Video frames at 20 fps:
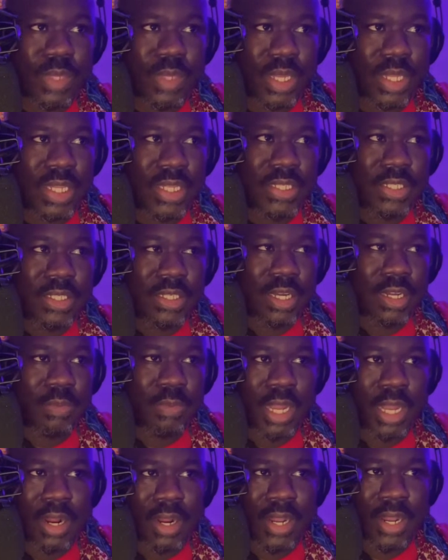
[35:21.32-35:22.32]
this is going to
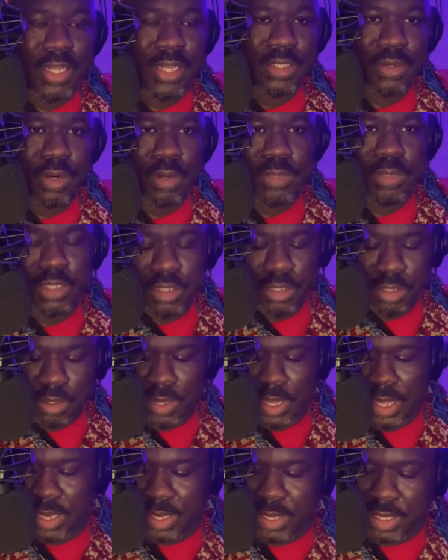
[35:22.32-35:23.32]
be our next story. I'm just going to go
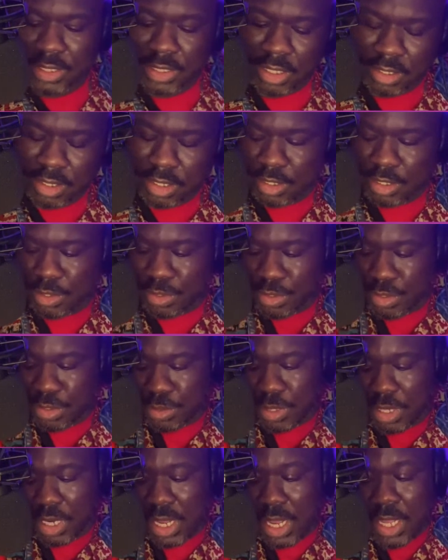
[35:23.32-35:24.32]
ahead and let y'all get used to
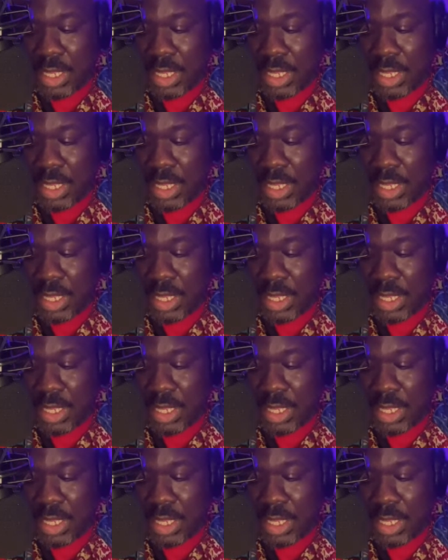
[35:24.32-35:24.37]
it.